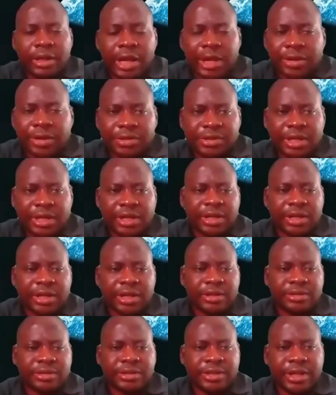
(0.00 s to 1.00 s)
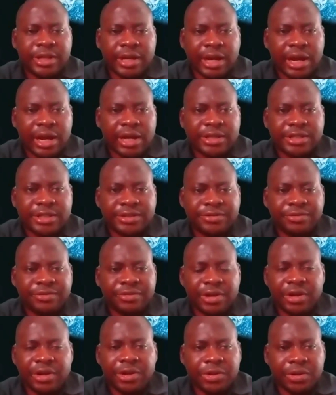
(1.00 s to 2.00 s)
like you said, the act is
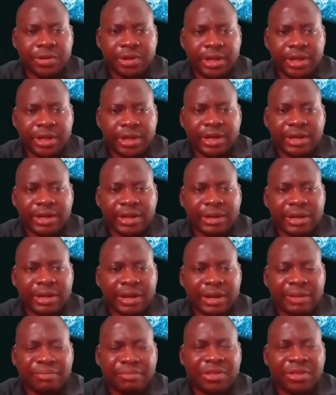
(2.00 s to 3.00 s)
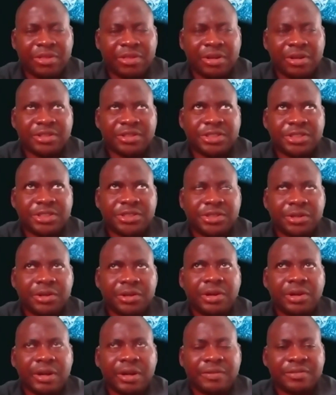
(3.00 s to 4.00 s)
very unique. I'm not
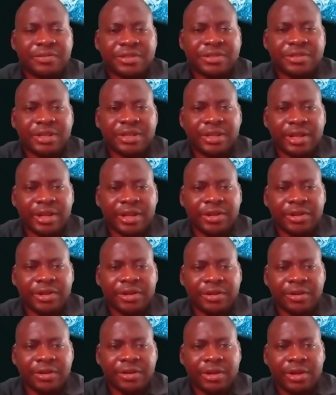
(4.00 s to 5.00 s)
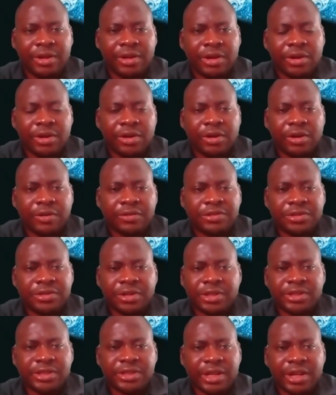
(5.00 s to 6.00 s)
sure I've seen any of
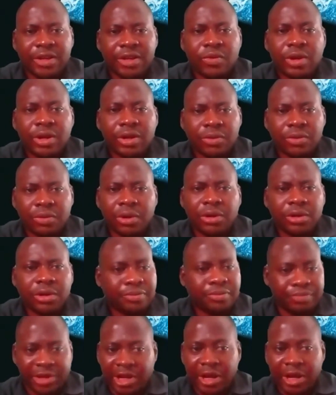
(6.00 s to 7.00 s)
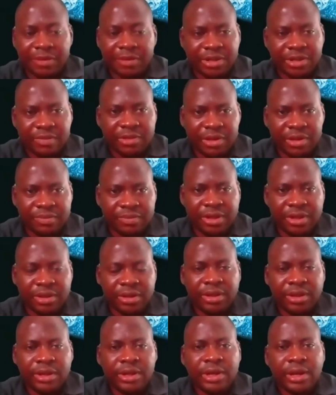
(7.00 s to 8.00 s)
such anywhere in the world. Perhaps there may
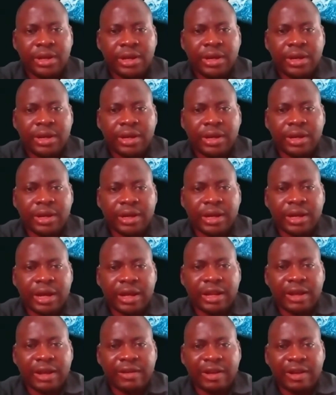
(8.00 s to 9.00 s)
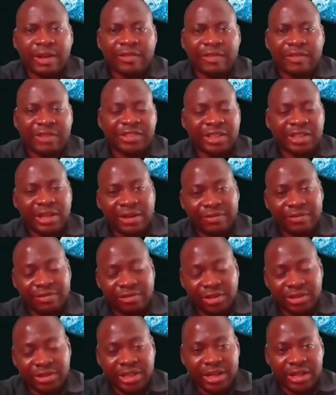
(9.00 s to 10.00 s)
be. And I've
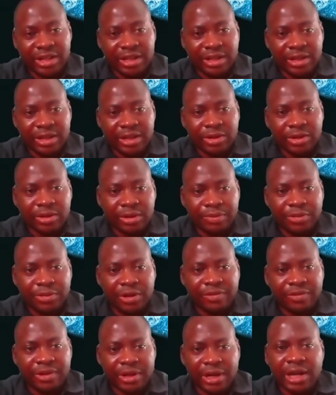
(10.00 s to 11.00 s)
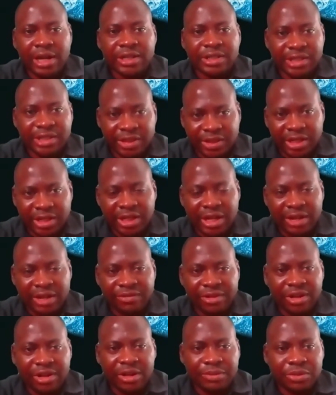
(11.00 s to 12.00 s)
looked at a copy of the act. It's actually
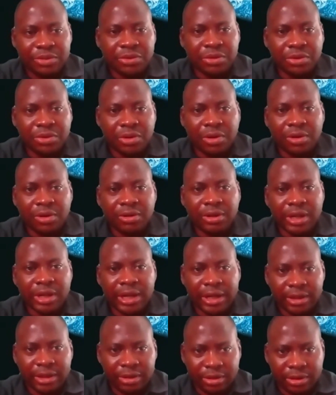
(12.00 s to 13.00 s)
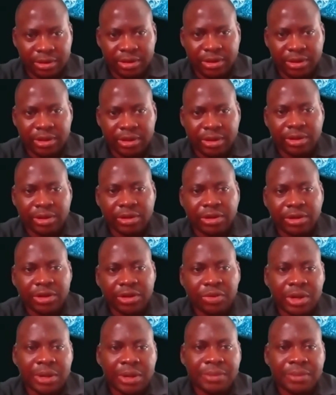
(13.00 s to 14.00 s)
available online on the
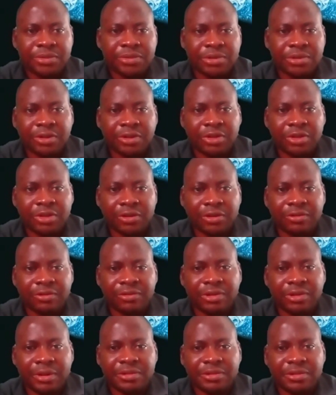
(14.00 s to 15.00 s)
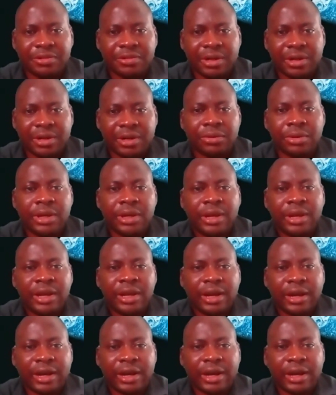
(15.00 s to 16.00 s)
website of SARAO,
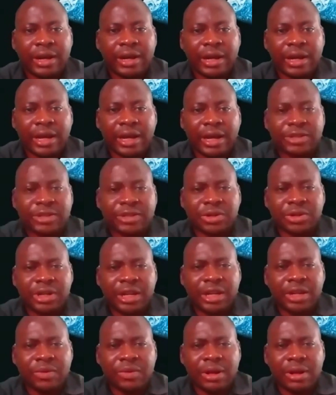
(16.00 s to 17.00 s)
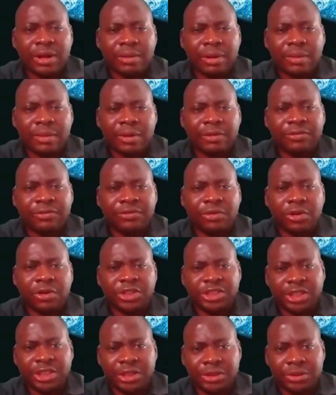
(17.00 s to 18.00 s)
I saw that there were 4
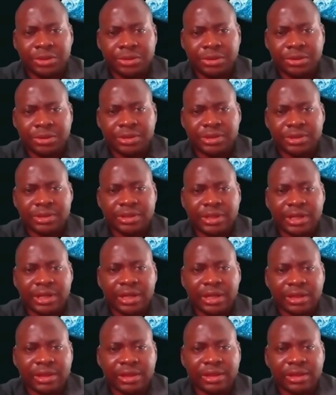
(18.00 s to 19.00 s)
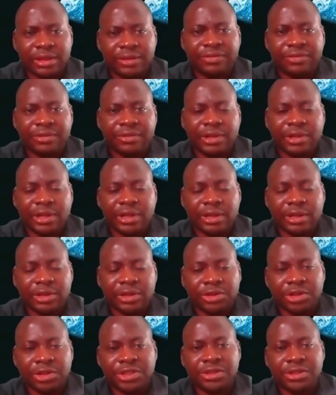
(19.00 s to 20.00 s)
schedules.
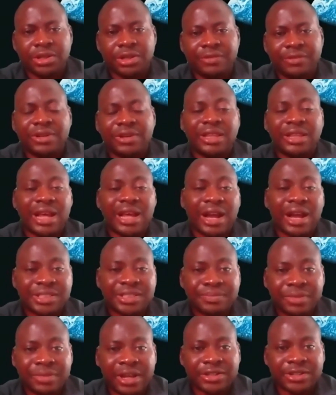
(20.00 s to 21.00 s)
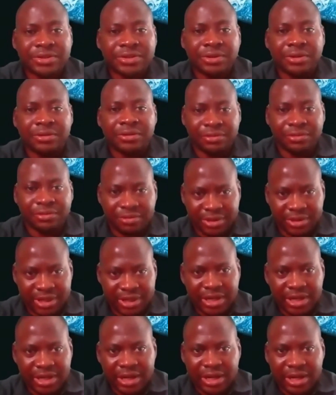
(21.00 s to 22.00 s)
It touches on different aspects of
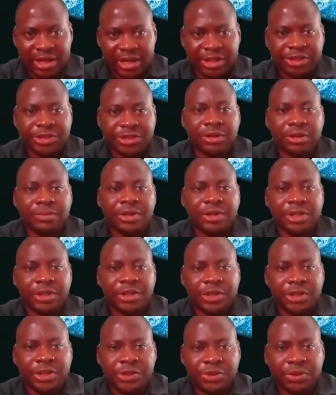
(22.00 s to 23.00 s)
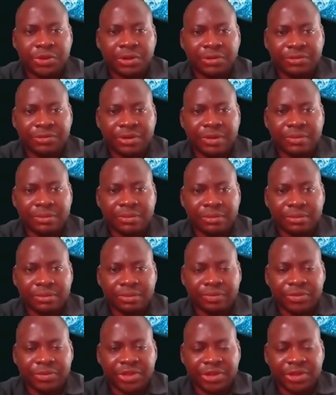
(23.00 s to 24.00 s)
astronomy, the issue of
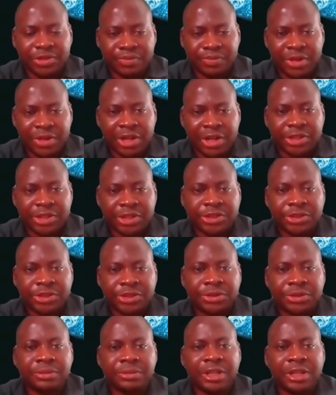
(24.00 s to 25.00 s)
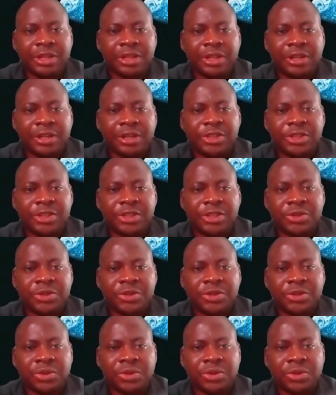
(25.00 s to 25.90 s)
spectrum, the issue of